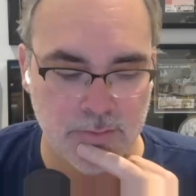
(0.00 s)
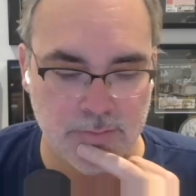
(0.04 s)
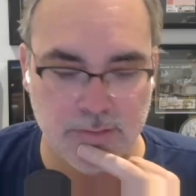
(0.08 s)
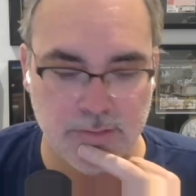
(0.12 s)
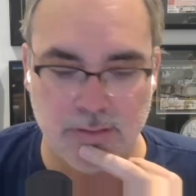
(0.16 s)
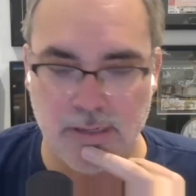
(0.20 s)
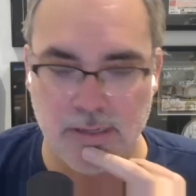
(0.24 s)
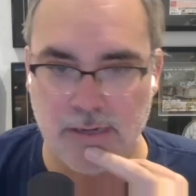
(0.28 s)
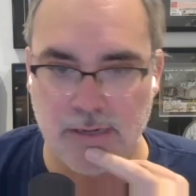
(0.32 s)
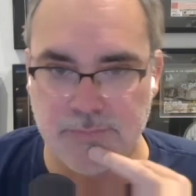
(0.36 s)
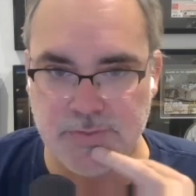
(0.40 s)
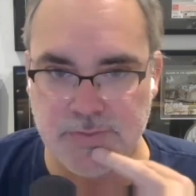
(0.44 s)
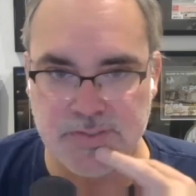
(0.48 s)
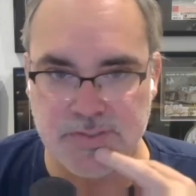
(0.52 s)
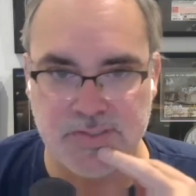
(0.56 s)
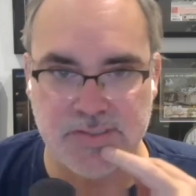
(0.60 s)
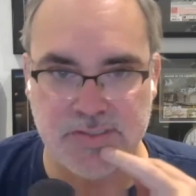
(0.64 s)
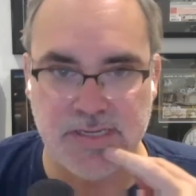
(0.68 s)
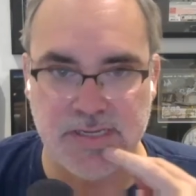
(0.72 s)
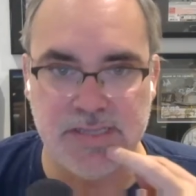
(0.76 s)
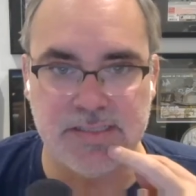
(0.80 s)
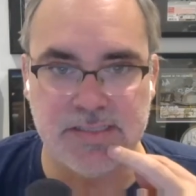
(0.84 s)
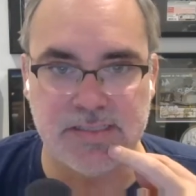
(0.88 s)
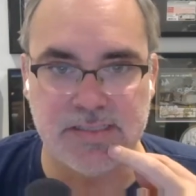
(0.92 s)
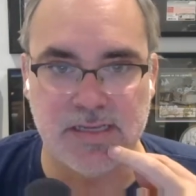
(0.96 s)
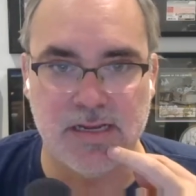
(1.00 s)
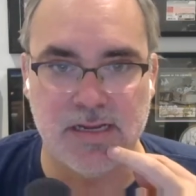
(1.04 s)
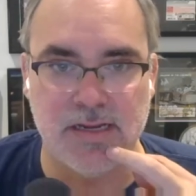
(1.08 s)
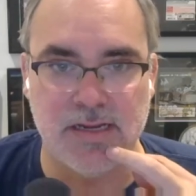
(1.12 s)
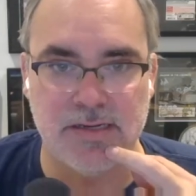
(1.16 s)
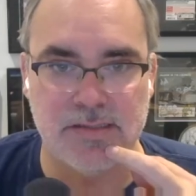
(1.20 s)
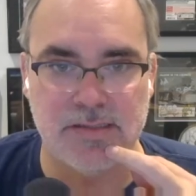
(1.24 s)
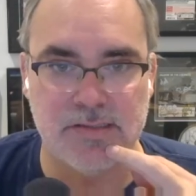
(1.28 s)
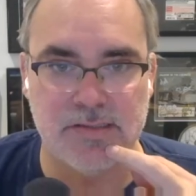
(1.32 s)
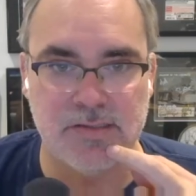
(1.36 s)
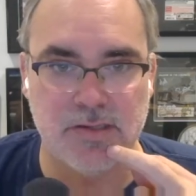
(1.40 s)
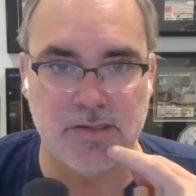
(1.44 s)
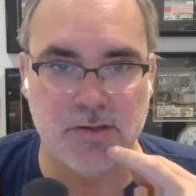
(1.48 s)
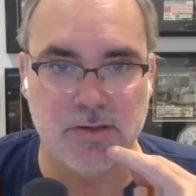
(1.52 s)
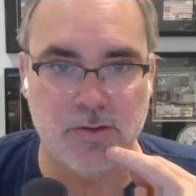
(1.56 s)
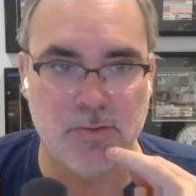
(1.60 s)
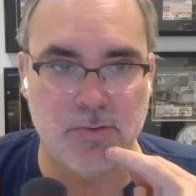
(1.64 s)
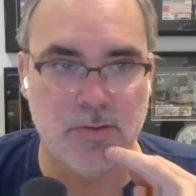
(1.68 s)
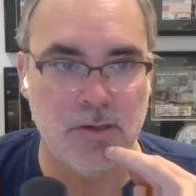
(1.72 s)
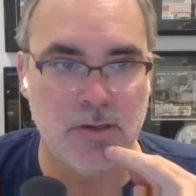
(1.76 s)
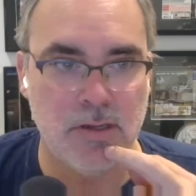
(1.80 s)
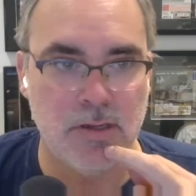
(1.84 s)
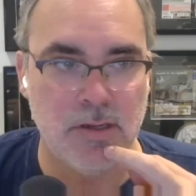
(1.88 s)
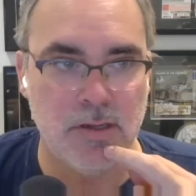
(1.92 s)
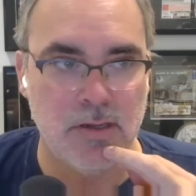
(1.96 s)
than a lot of us stateside and
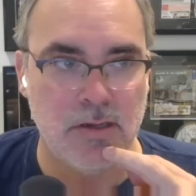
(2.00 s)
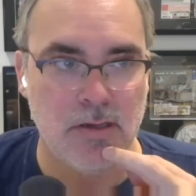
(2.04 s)
so